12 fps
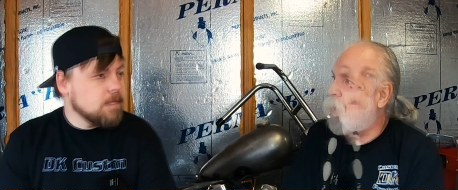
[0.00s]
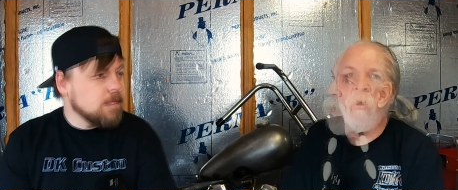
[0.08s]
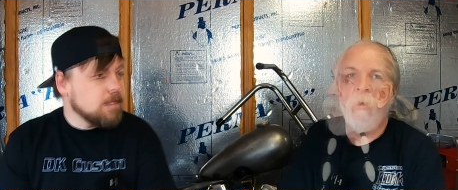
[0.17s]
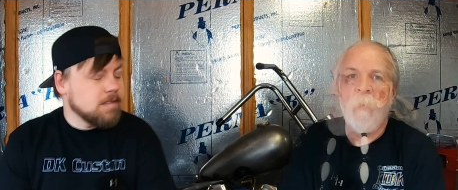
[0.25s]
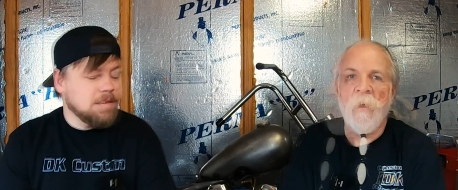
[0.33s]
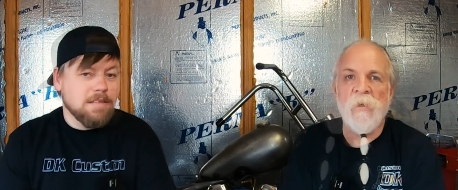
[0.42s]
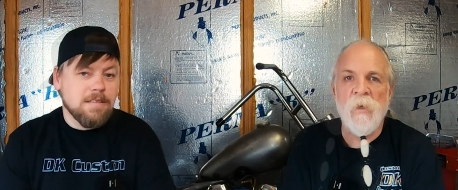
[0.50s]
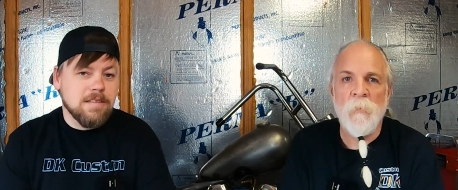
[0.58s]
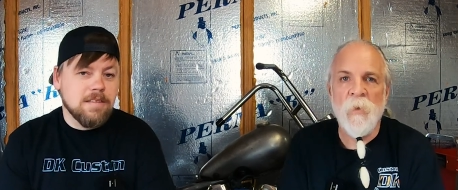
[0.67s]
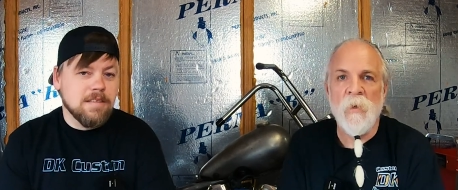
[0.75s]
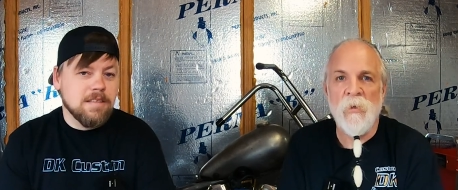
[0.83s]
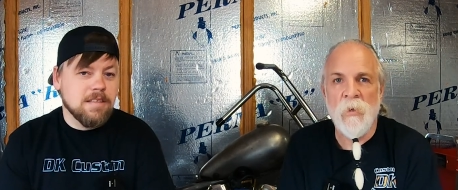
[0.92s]
Speaker 1: Could have been
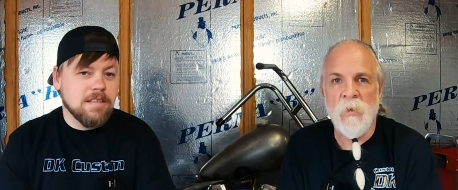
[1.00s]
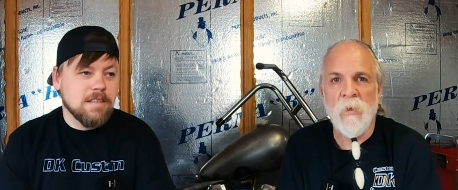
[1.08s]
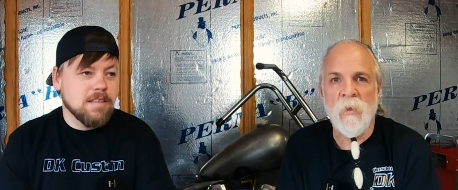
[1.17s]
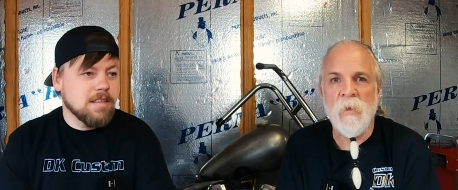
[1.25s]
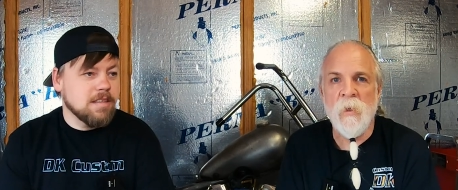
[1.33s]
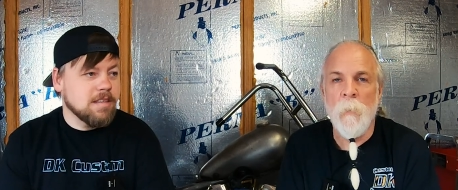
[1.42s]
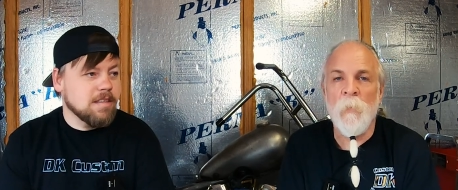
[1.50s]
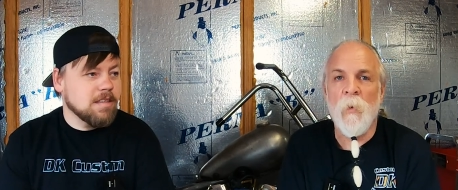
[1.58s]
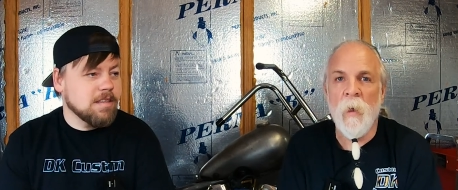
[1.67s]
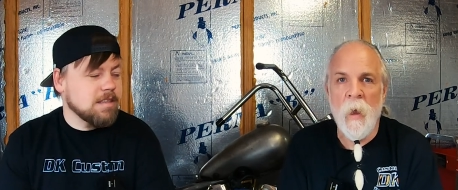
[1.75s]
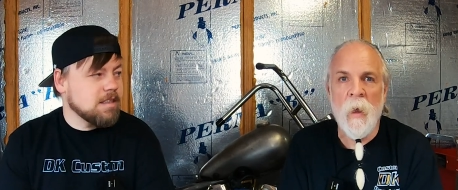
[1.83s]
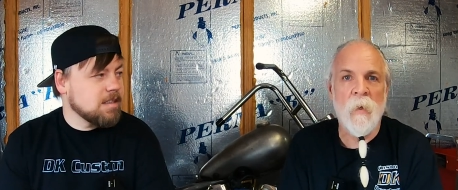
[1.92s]
something just as
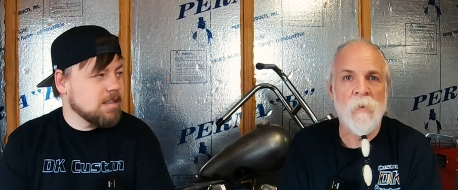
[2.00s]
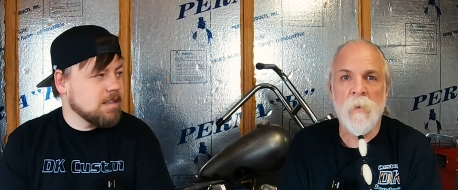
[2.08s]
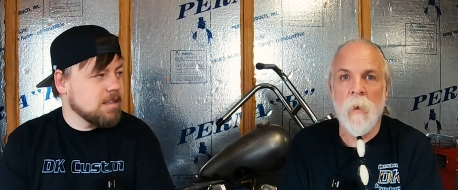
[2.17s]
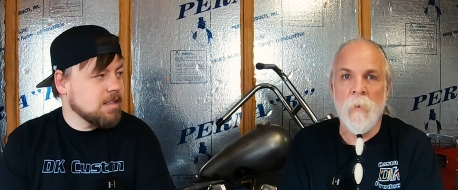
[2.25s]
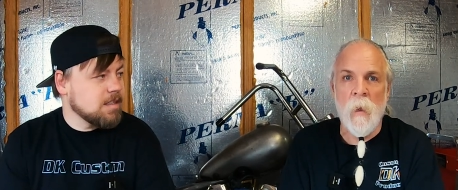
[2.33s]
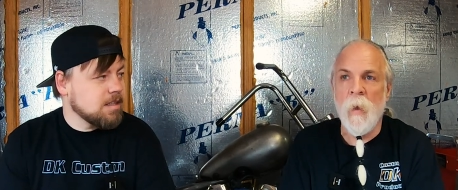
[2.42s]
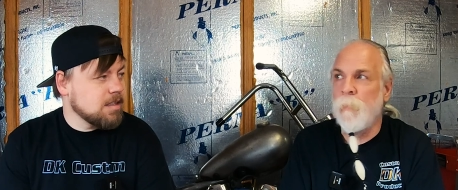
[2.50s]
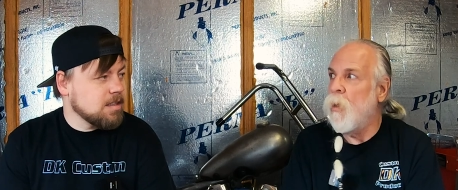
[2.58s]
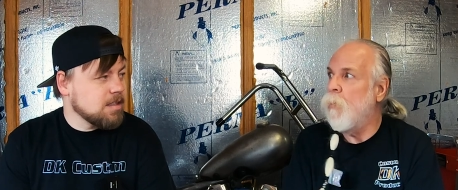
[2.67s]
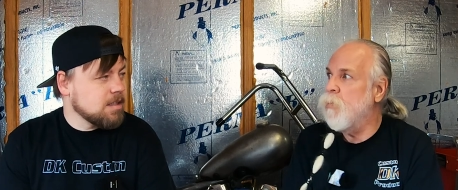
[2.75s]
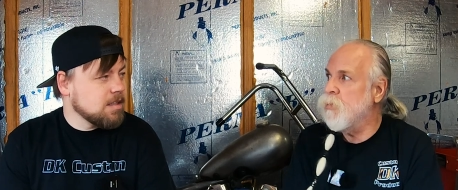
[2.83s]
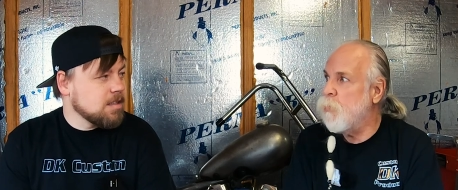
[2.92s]
simple as a light
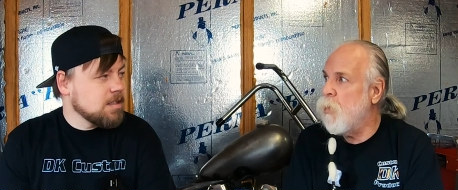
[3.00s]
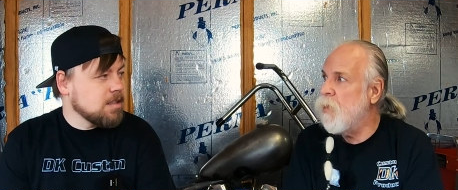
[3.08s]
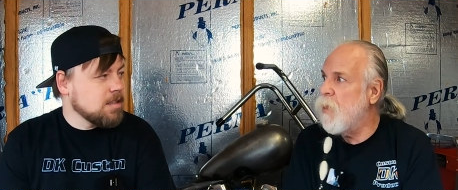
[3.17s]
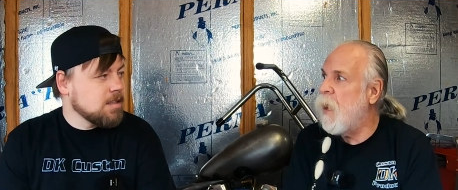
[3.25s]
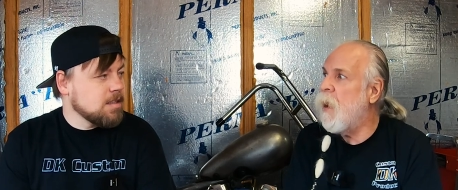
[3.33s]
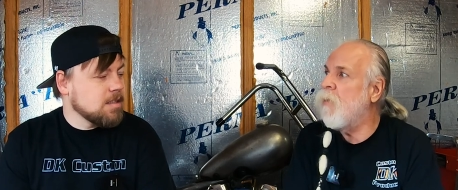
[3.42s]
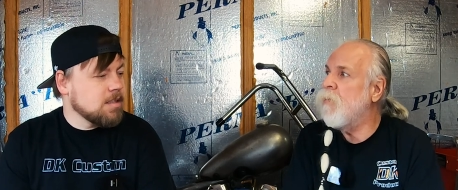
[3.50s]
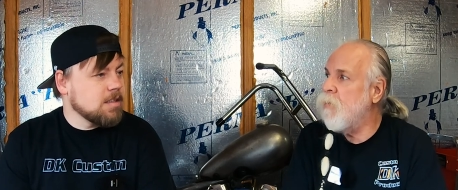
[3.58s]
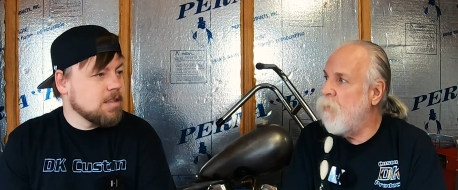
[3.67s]
bulb was burned out.